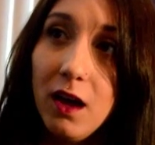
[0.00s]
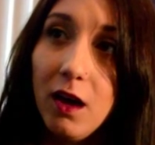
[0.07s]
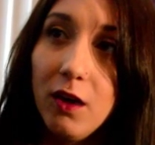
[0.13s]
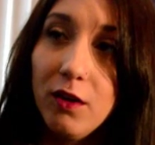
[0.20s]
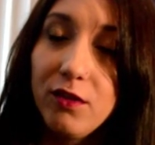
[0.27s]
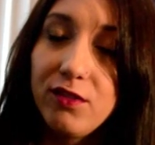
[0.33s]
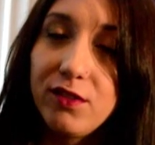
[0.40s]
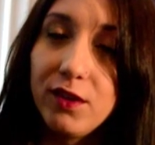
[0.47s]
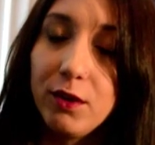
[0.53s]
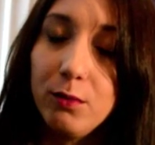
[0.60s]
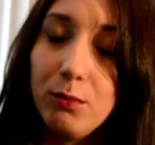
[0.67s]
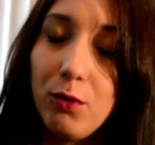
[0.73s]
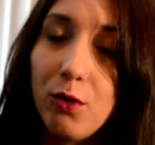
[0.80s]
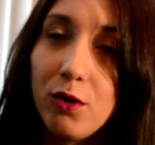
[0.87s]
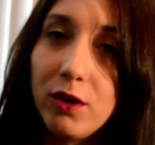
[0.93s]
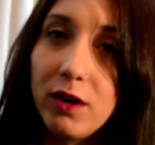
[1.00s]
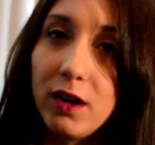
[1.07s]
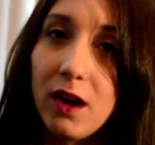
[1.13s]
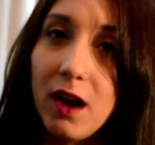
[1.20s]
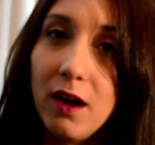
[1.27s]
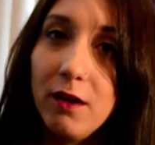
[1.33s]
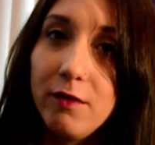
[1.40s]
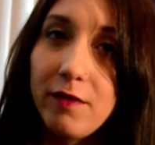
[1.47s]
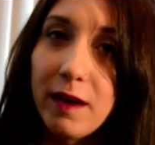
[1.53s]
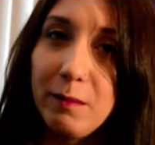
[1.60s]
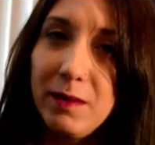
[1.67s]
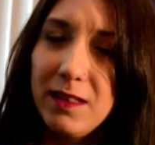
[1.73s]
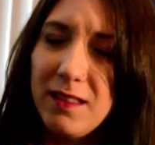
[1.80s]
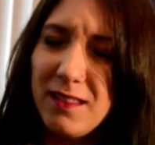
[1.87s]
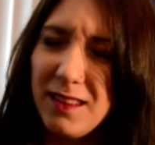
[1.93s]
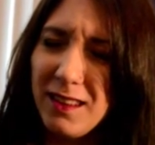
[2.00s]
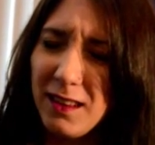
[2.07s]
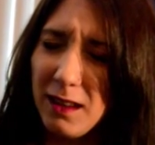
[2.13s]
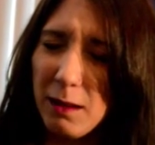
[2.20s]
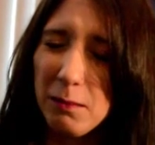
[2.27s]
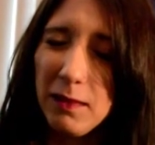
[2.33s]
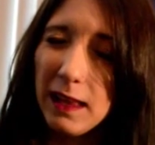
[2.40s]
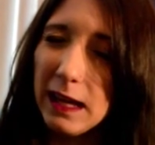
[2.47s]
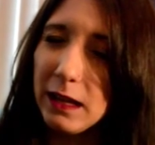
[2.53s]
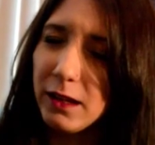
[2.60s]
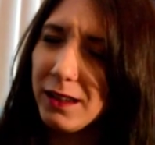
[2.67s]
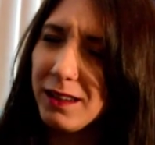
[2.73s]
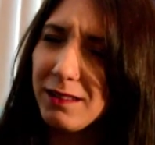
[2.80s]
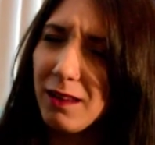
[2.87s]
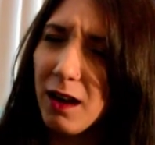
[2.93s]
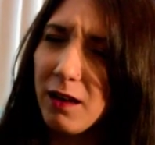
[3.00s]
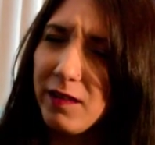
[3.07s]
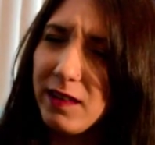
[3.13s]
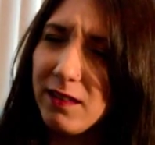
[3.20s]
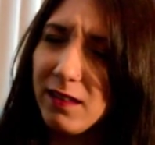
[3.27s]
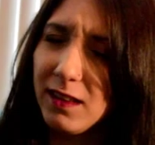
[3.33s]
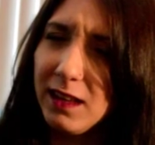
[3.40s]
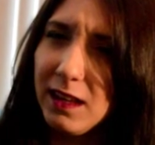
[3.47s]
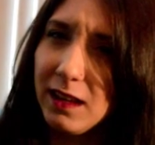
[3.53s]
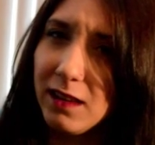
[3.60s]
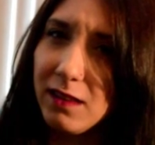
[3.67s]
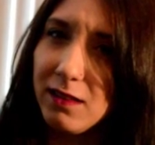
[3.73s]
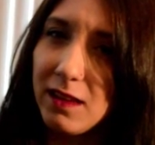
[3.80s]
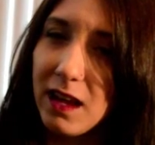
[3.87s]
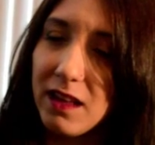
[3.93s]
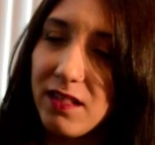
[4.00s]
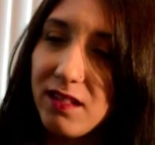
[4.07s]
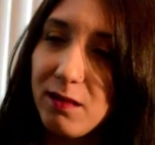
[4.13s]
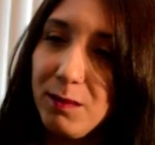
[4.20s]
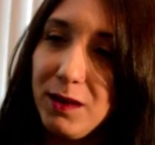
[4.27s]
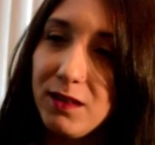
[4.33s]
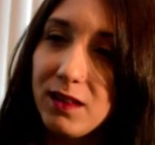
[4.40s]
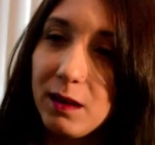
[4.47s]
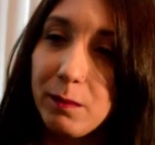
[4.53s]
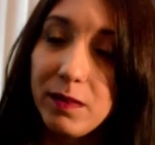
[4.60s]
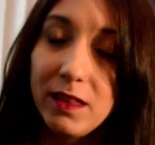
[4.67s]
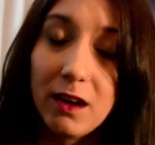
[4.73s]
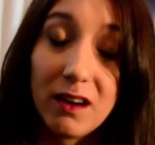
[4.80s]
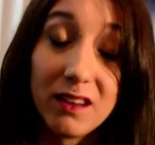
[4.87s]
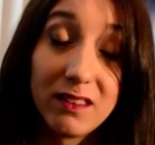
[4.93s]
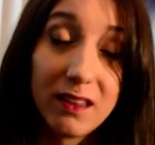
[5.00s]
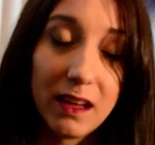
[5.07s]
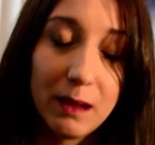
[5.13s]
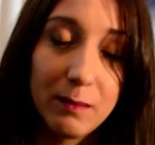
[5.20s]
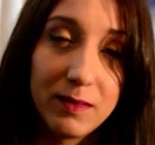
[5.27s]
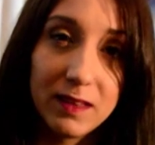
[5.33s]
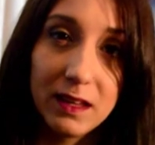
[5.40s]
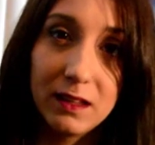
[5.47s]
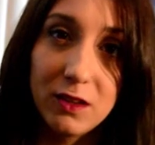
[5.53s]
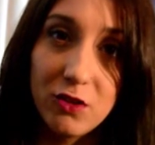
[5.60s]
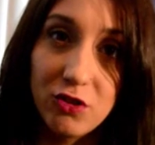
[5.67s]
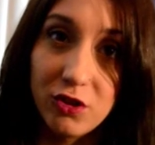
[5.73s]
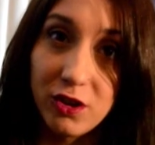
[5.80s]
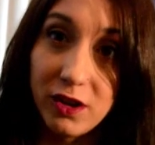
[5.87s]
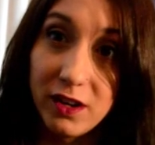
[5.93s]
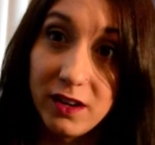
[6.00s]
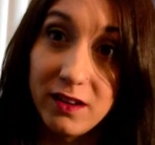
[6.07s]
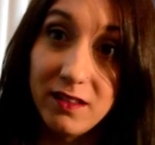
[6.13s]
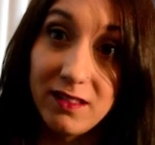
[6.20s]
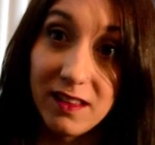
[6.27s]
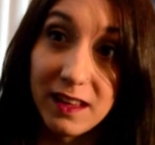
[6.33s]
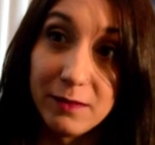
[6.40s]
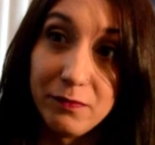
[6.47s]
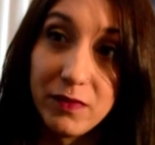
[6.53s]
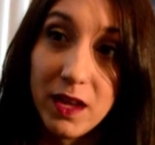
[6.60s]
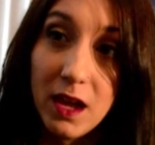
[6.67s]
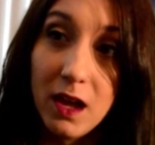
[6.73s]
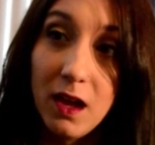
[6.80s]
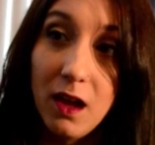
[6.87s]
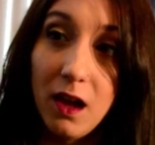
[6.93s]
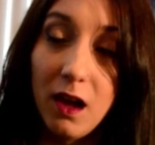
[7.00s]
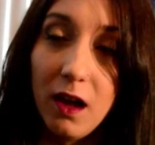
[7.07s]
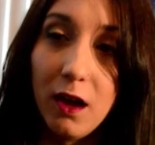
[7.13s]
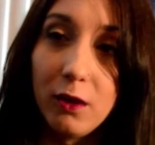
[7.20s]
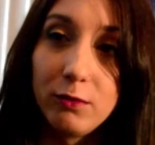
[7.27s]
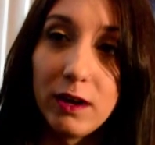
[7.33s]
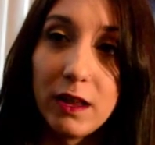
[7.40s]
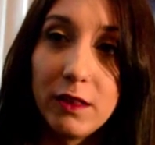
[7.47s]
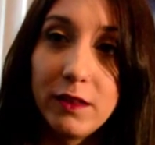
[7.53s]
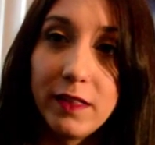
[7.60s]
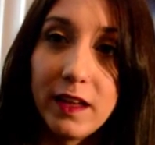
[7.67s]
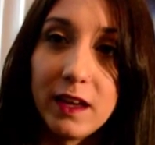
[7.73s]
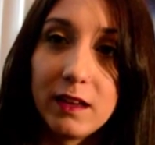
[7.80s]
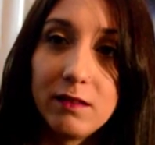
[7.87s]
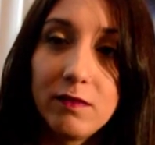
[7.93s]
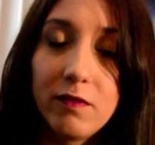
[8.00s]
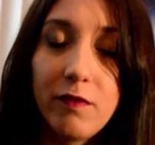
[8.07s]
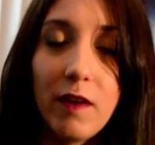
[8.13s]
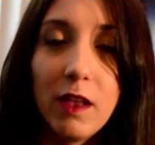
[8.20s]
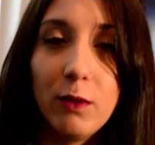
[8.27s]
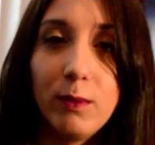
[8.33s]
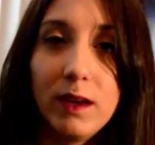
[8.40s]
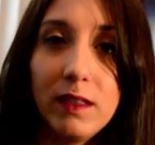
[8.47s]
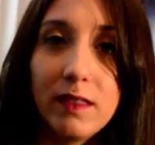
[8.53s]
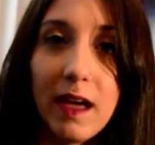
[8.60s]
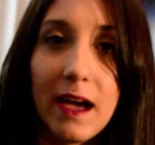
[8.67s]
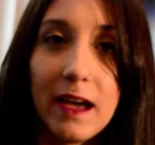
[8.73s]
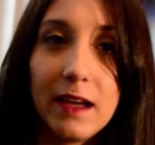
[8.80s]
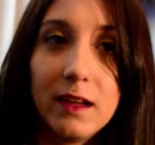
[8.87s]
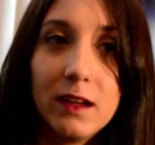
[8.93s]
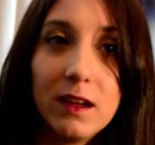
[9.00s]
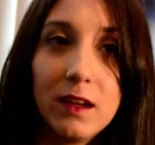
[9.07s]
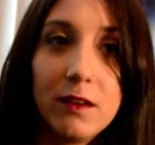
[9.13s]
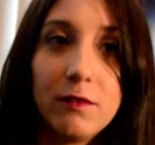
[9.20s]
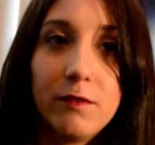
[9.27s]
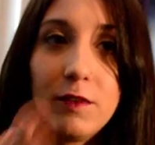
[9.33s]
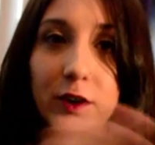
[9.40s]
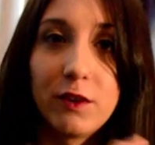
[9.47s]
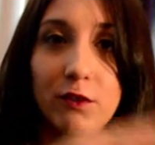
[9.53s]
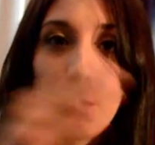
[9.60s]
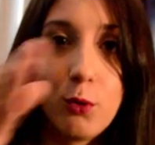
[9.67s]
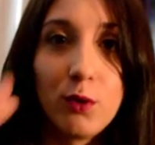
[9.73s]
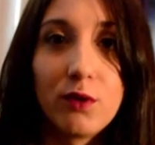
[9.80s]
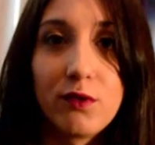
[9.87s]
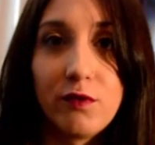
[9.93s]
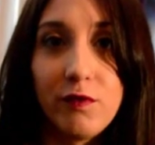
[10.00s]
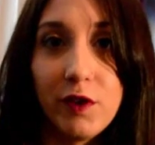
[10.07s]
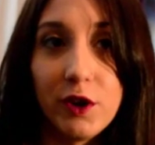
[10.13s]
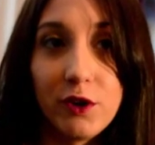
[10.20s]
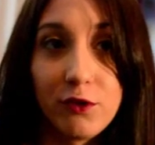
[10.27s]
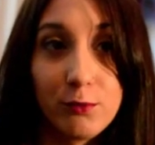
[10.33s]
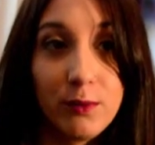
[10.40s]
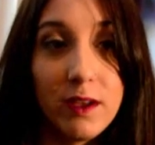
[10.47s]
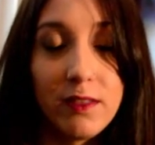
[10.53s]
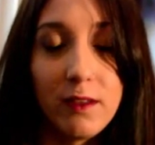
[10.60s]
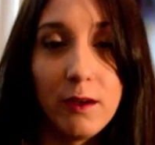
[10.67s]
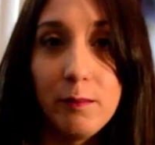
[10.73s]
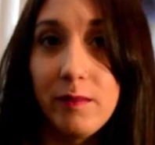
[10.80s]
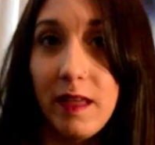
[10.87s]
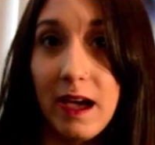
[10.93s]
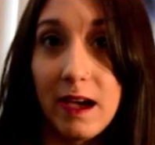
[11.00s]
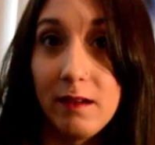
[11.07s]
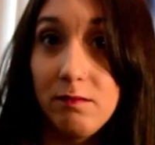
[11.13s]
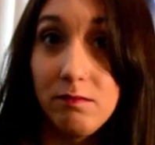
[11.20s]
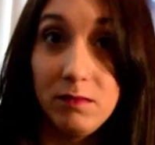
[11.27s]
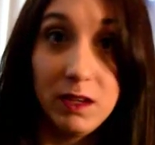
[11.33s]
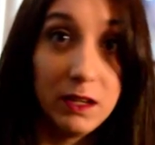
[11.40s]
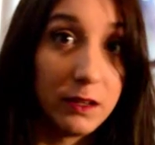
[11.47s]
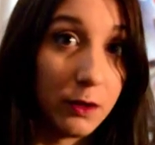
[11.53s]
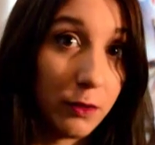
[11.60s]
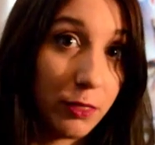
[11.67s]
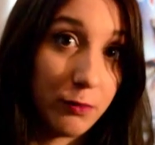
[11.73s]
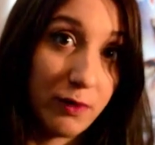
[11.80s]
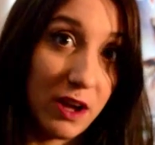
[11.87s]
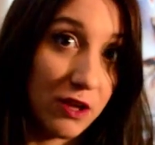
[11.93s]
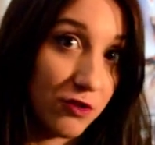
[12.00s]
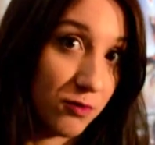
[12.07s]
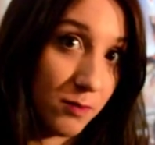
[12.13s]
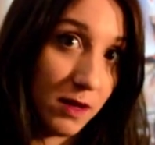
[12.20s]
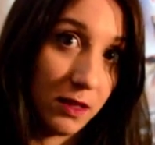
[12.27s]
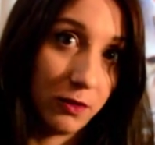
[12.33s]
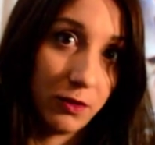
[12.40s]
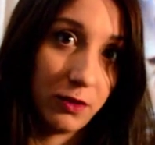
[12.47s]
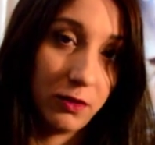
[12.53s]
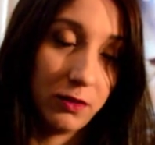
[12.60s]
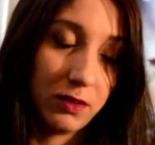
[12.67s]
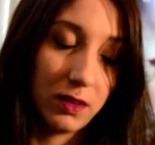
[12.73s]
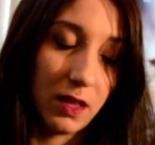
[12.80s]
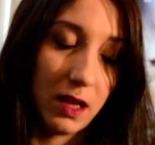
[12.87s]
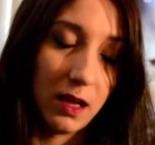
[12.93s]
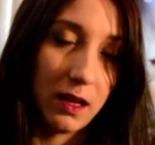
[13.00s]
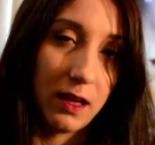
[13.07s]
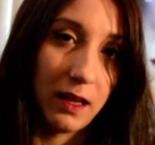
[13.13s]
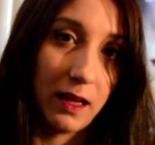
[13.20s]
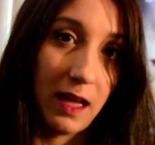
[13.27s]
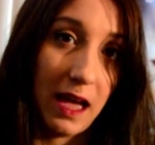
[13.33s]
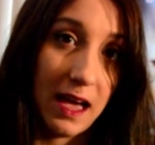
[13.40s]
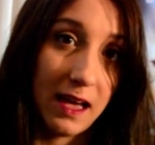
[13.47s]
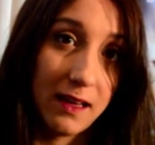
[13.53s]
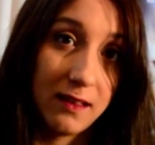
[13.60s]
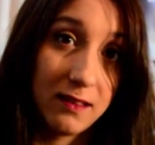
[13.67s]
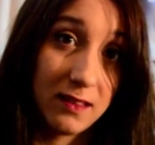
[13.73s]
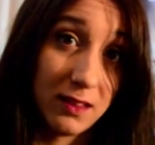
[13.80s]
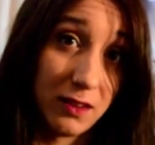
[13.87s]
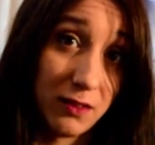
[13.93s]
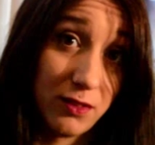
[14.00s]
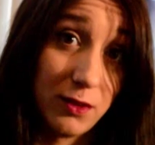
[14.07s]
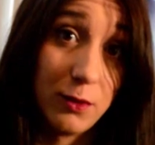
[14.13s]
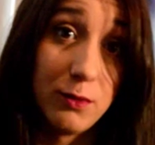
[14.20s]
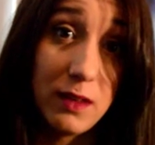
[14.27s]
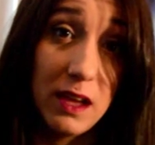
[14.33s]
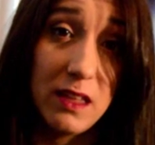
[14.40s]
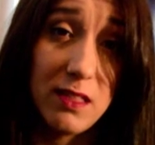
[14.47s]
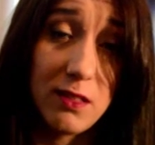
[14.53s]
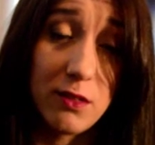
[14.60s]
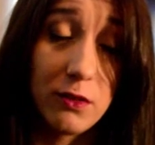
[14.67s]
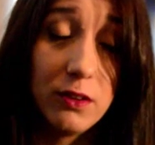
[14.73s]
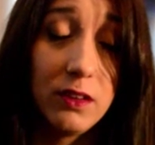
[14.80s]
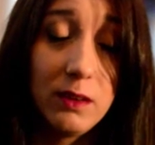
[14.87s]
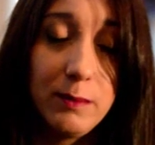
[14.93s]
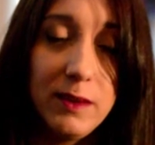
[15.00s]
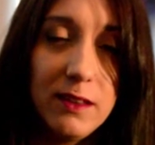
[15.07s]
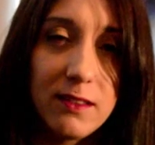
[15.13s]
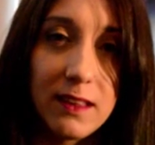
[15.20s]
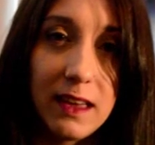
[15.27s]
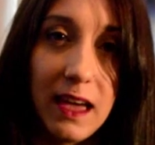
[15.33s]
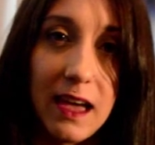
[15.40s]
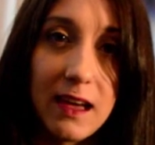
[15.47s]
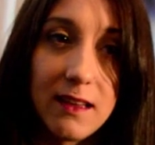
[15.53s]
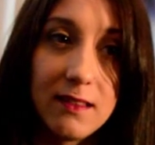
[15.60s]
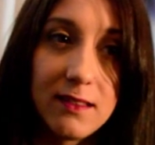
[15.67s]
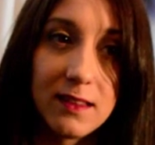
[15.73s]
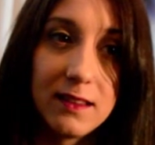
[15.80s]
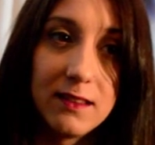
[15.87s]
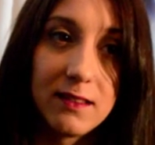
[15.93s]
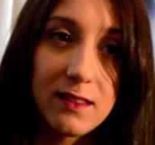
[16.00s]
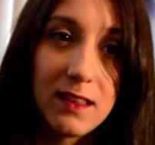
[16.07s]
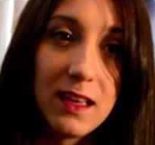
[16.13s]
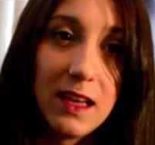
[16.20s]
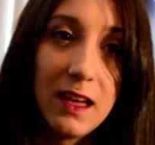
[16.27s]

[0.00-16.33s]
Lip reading: also more of, I mean, this didn't come later, obviously, in death's music, but the odd time signatures, and rather than following that verse, chorus, verse rhythm that, you know, thrash metal has, and also death's early music has, is